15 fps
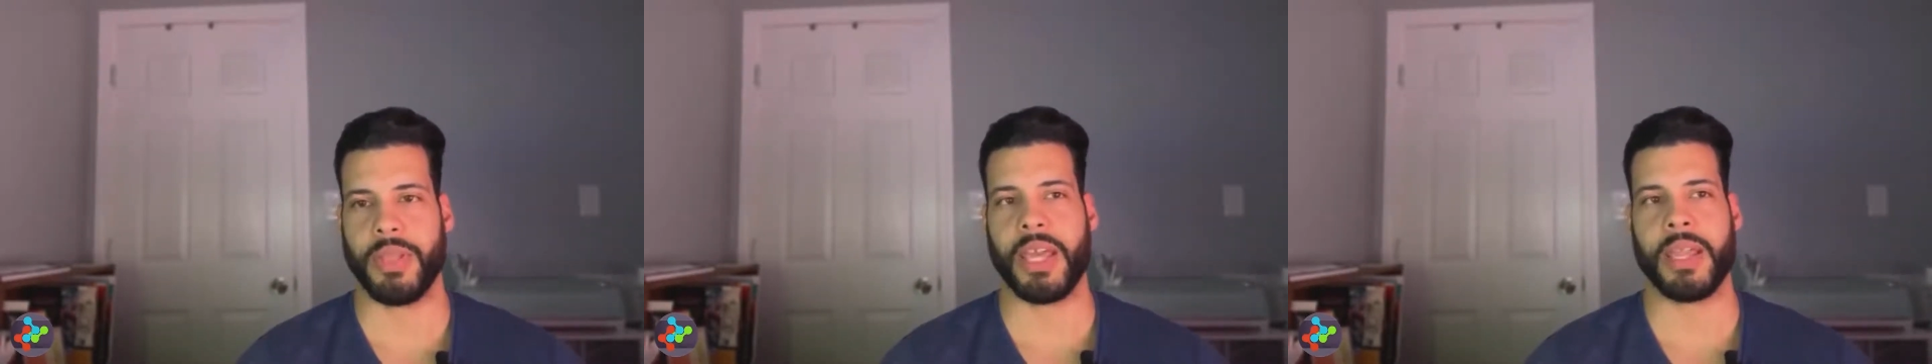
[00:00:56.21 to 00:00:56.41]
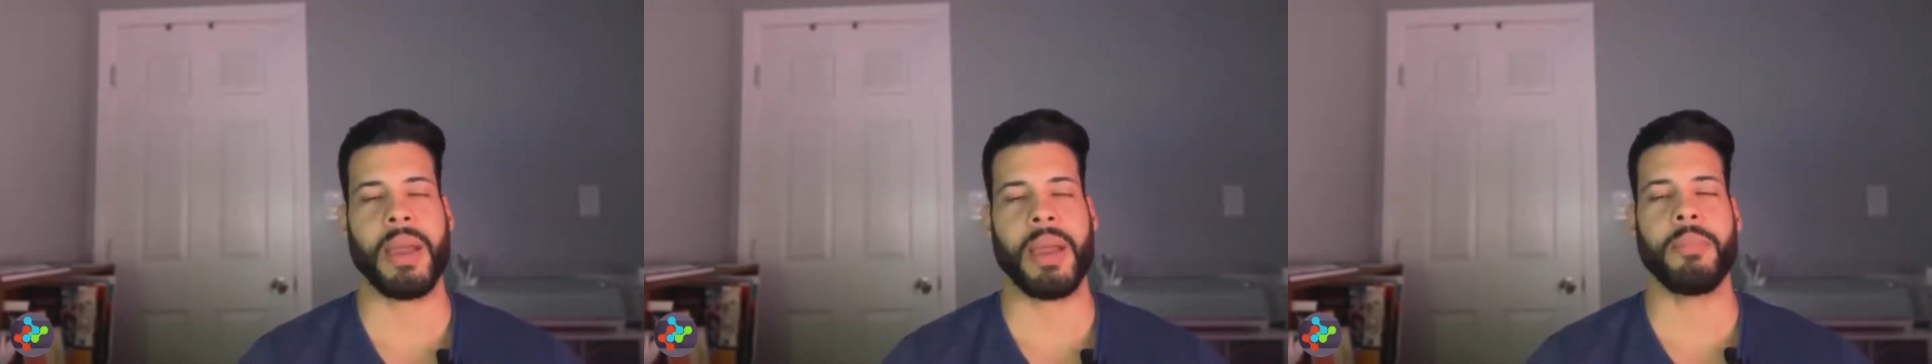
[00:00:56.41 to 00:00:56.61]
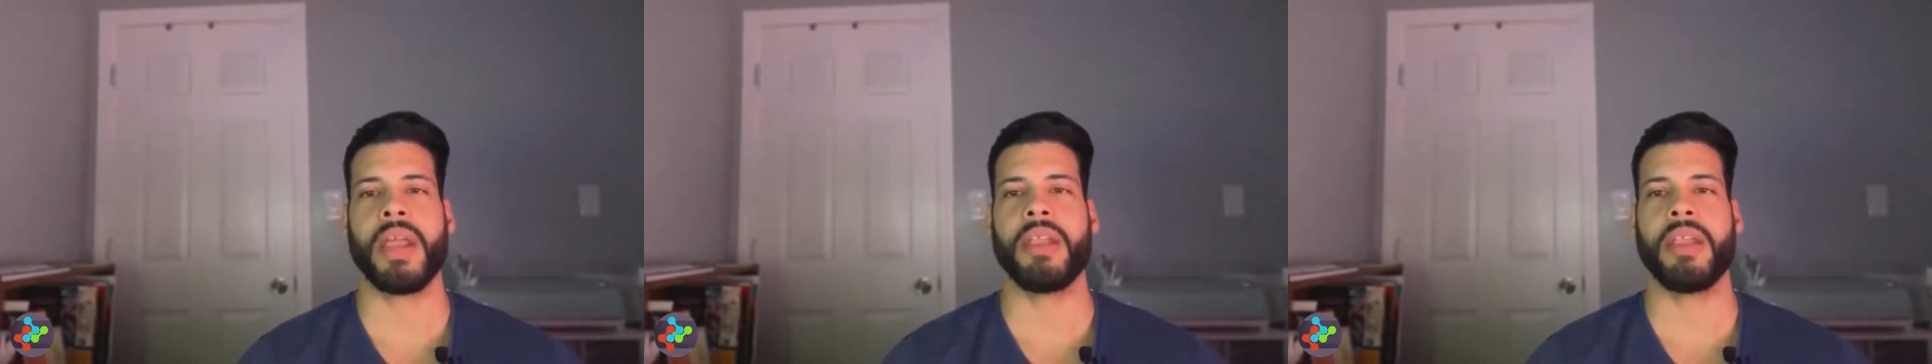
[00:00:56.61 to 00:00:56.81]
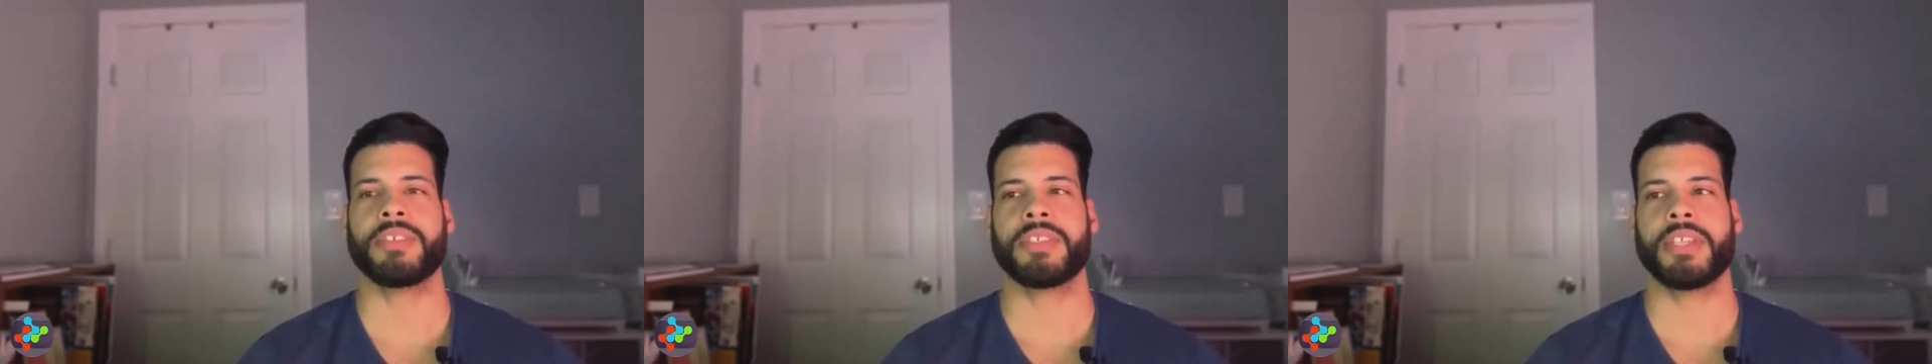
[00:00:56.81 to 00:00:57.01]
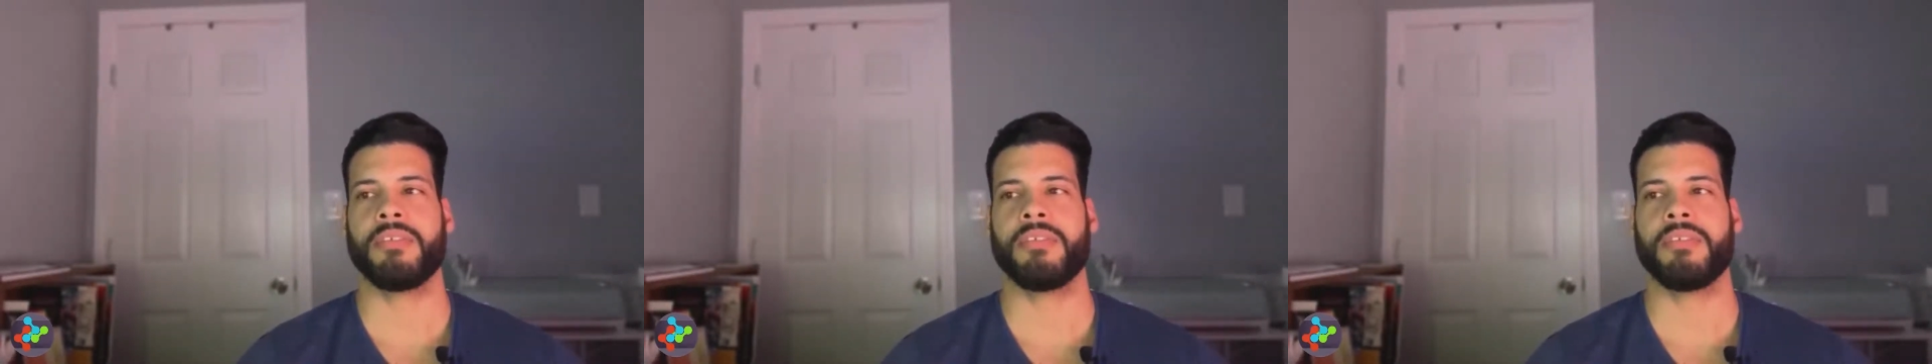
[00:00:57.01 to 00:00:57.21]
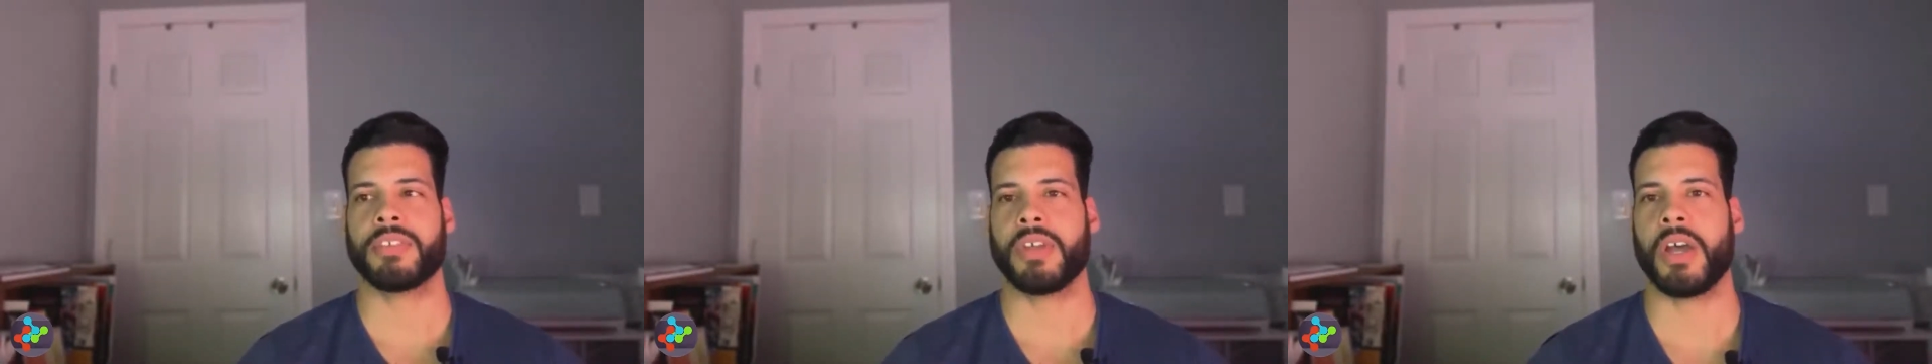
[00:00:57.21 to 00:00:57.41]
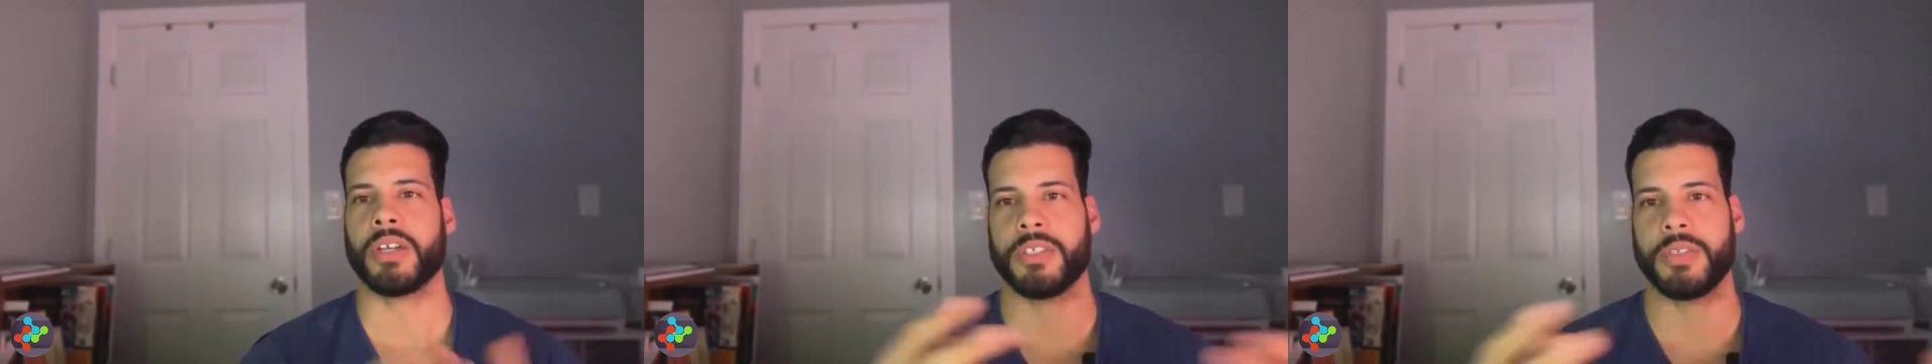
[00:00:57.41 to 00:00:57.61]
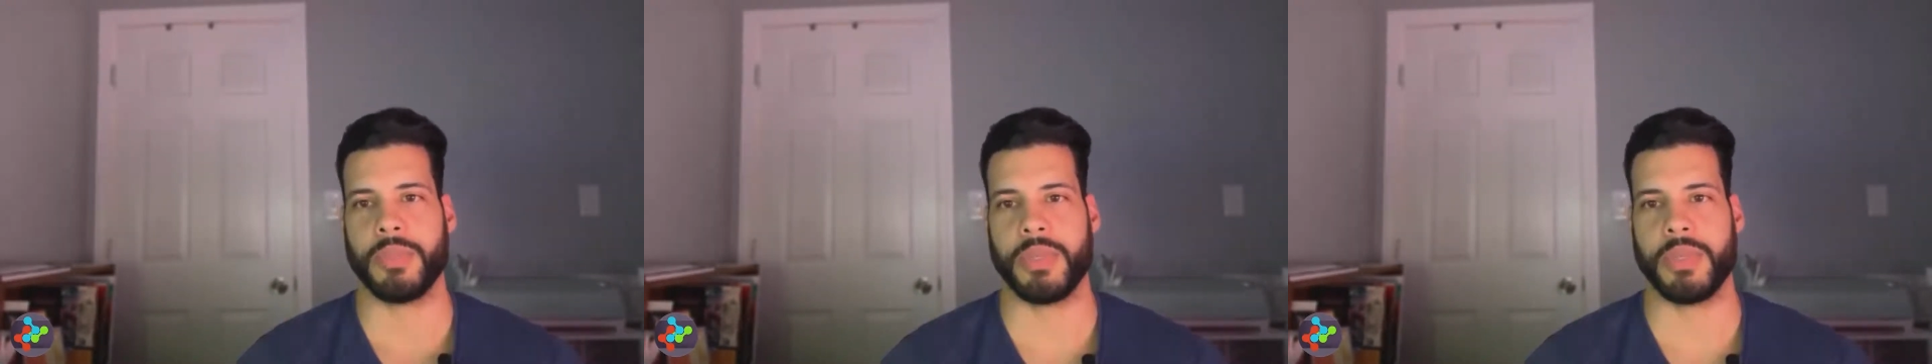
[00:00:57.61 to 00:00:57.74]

Like my parents never talked to